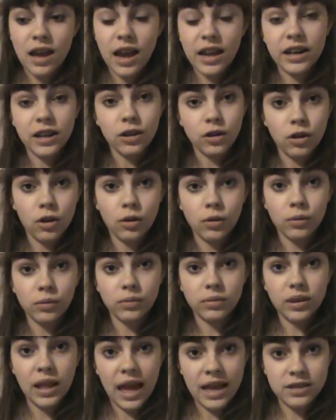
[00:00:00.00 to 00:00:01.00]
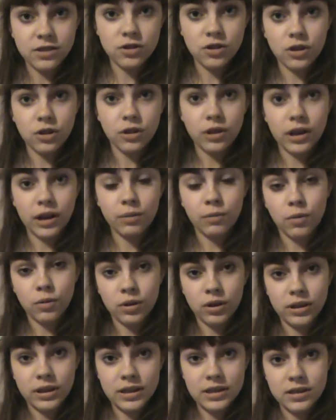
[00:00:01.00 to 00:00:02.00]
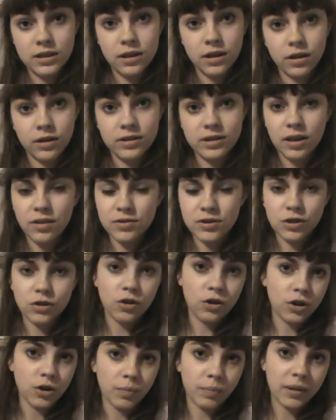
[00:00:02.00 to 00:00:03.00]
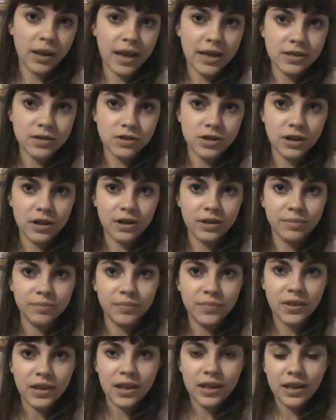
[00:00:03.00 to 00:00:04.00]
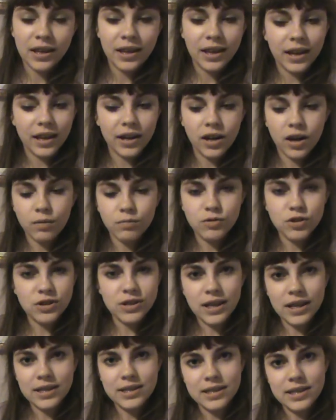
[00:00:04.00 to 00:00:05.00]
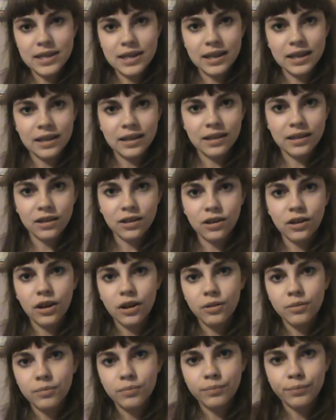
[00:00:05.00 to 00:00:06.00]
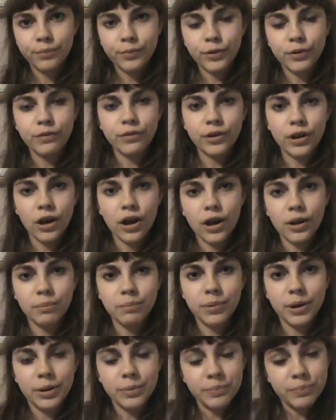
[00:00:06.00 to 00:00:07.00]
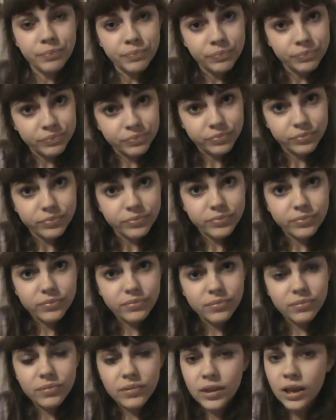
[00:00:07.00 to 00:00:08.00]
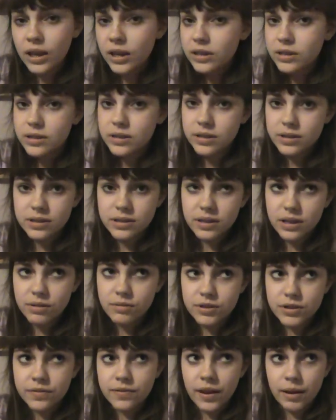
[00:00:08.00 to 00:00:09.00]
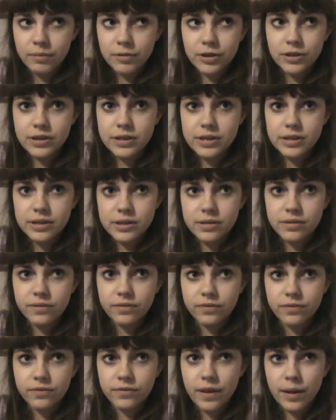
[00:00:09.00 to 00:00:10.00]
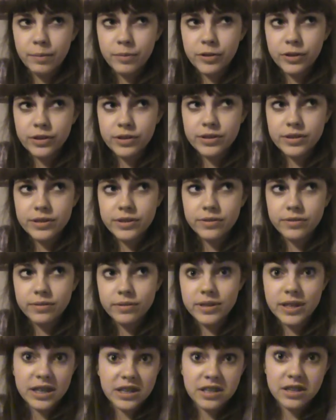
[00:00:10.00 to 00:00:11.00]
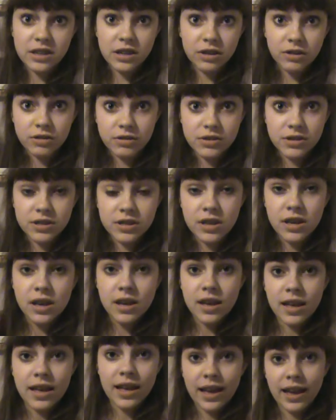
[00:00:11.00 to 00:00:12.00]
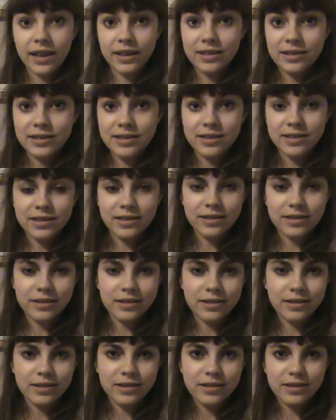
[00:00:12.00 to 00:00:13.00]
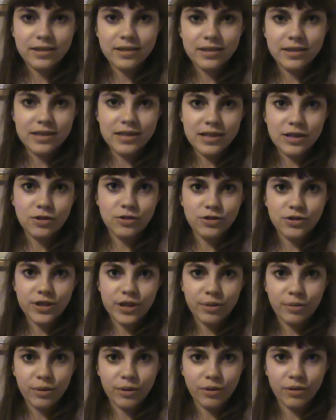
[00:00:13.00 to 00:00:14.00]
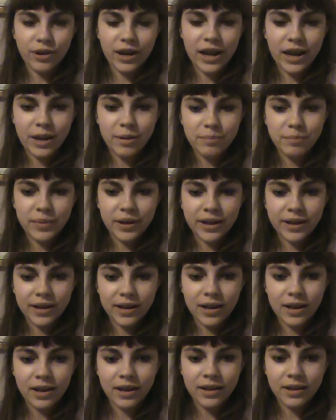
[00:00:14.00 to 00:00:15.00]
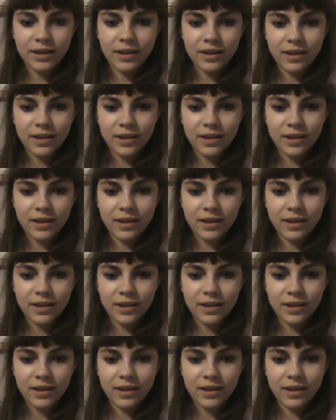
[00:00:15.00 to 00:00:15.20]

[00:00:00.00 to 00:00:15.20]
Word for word: I didn't go last year and I won't go this year because I was in Europe last year. And now I'm just 18 and, you know, moving on, but it's it was a fabulous, fabulous six years, and the teachers there were great, but uh,